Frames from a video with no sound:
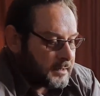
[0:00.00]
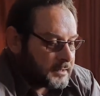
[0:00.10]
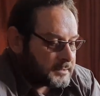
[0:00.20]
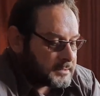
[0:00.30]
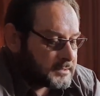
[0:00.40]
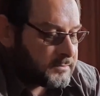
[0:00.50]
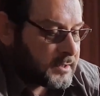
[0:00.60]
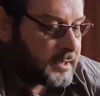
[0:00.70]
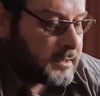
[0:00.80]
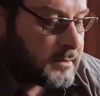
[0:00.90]
And you just
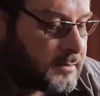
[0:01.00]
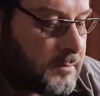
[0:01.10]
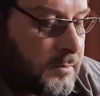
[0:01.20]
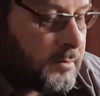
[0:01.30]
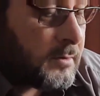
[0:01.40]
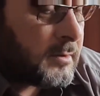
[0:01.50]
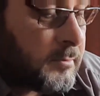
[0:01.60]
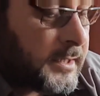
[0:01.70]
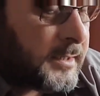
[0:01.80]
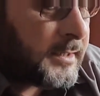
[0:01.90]
dry all the way